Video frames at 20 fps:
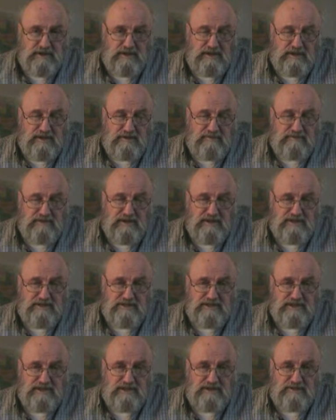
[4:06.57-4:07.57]
their
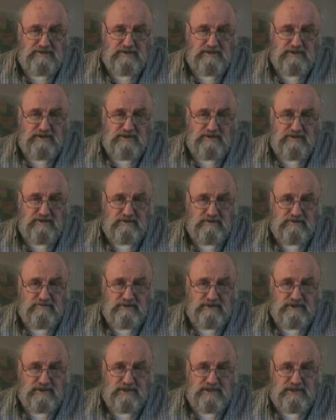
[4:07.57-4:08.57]
fascination with their own
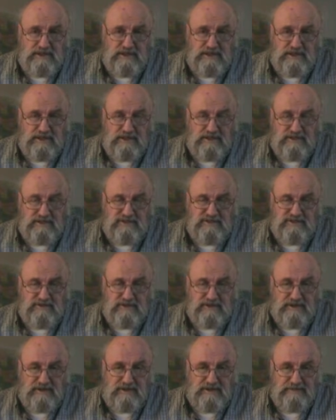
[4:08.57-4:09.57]
ability to tell a
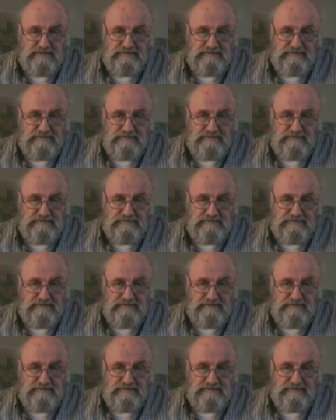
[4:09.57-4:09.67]
story.